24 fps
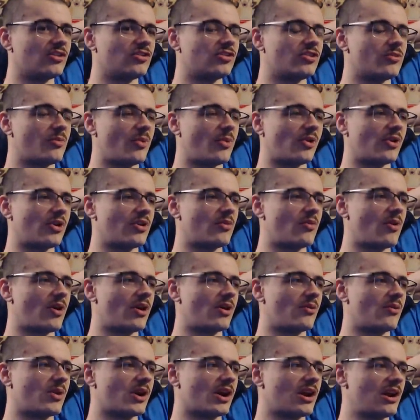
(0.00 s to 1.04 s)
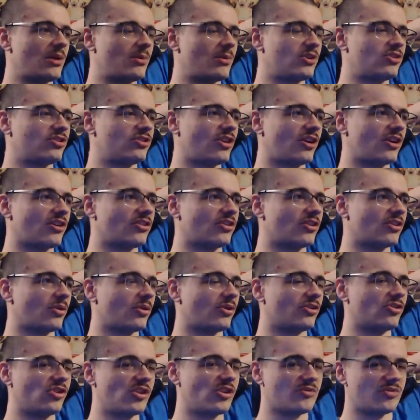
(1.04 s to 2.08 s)
tomorrow, why we're going to be stuck under
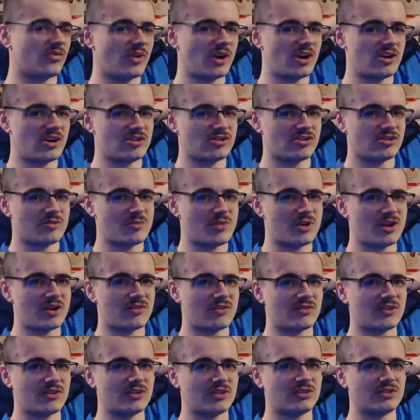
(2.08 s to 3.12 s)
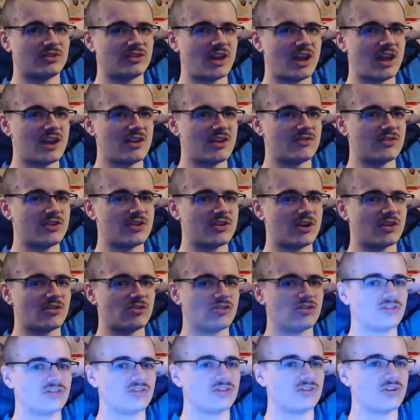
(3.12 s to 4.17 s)
quarantine for ages, I might have a day of, you know,
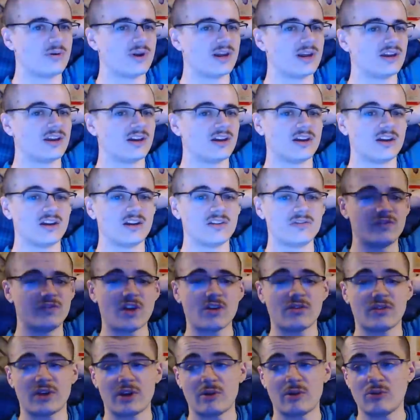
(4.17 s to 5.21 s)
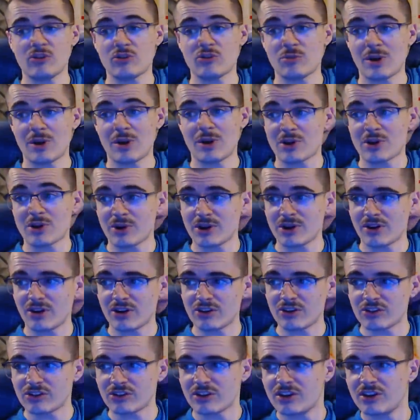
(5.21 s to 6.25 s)
just doing nothing, which might be quite
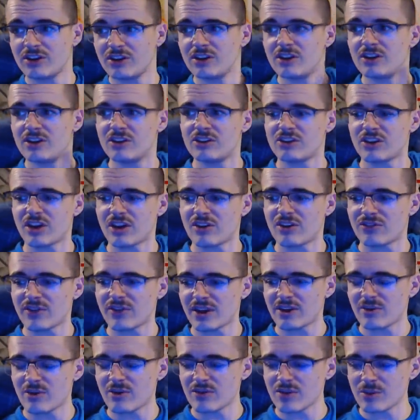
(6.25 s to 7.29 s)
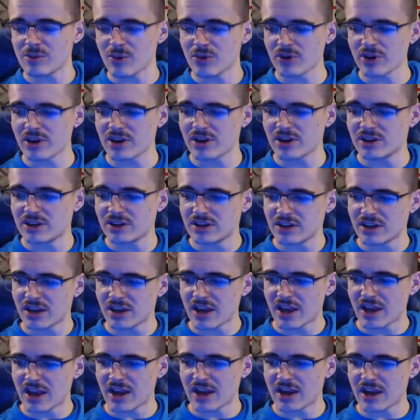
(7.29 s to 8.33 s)
nice. So, yeah, thank you, everybody,
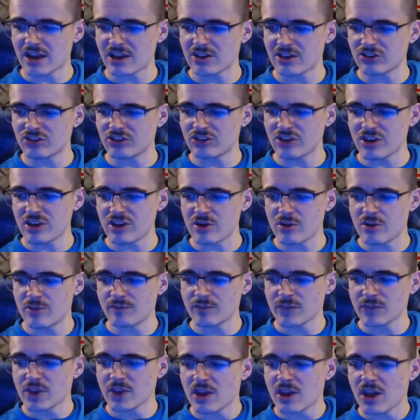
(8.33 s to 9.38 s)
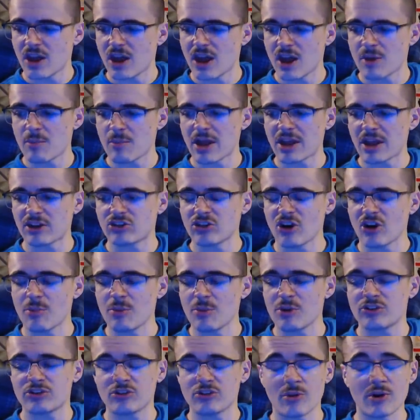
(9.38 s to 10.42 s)
and see you. And
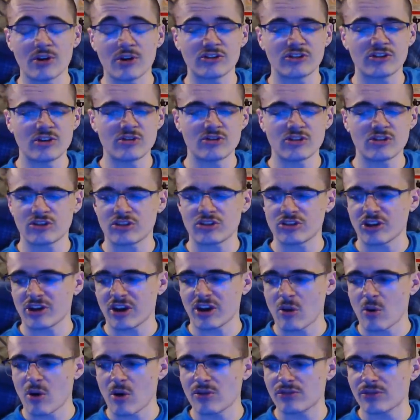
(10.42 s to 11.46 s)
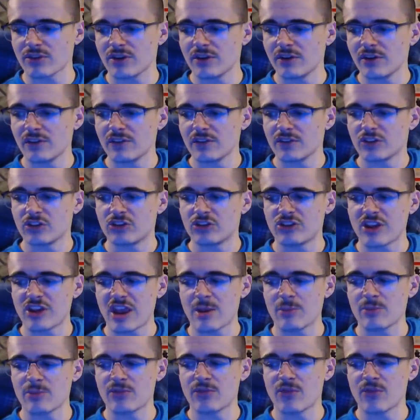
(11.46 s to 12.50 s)
Thomas, to answer you just as I go off, the
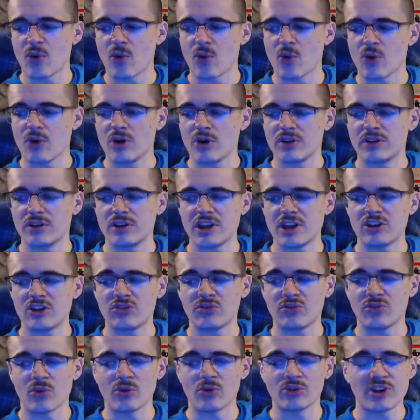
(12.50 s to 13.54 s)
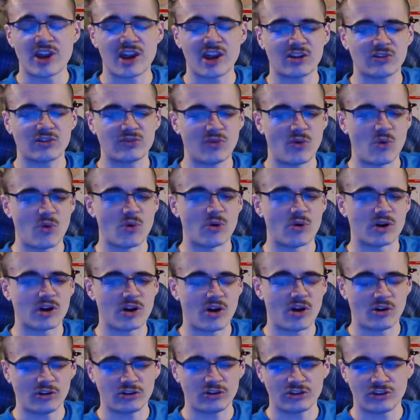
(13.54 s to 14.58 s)
CM4 needs 40x4
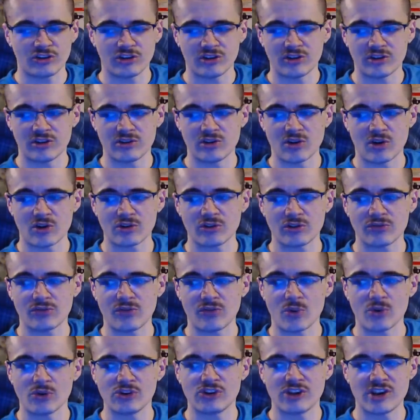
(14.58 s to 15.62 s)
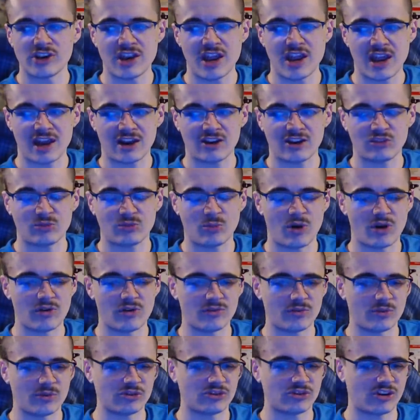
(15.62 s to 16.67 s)
GOST, not
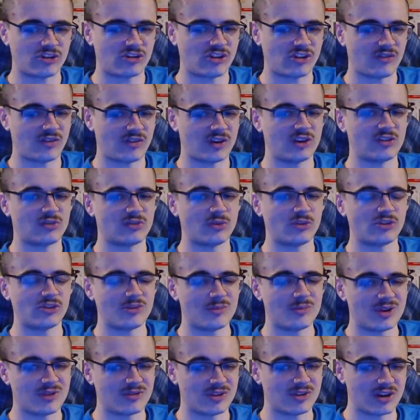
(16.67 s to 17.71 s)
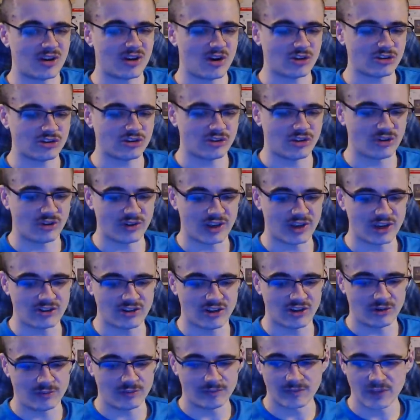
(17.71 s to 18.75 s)
40x1/7. It's 40 milliliters GOST, not
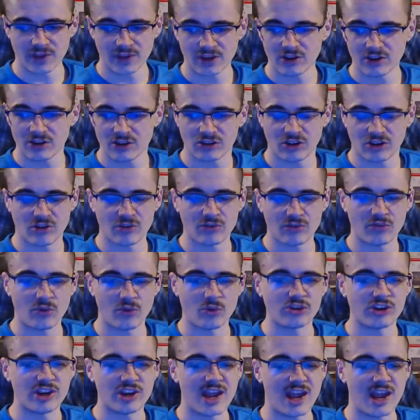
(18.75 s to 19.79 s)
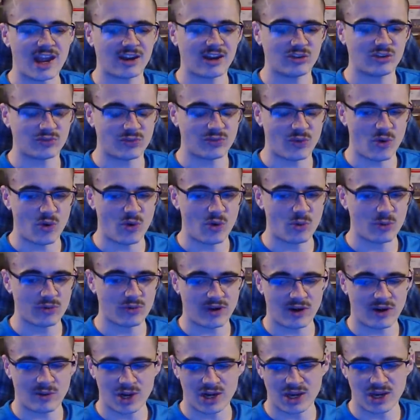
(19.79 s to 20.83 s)
NATO. So 40x4
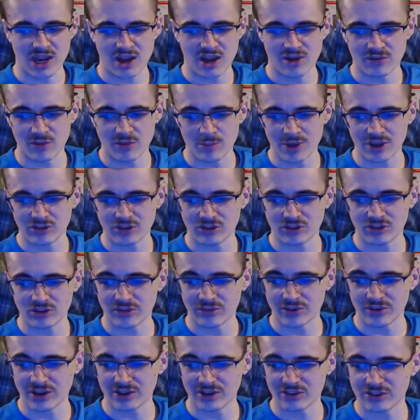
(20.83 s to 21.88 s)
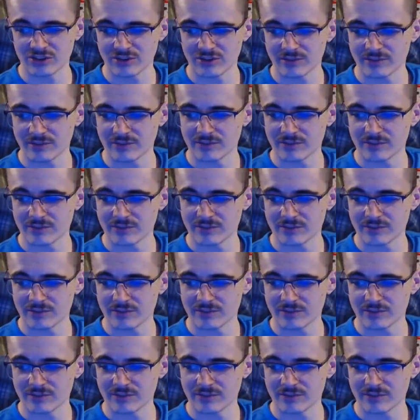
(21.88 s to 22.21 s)
without any other bits on the things.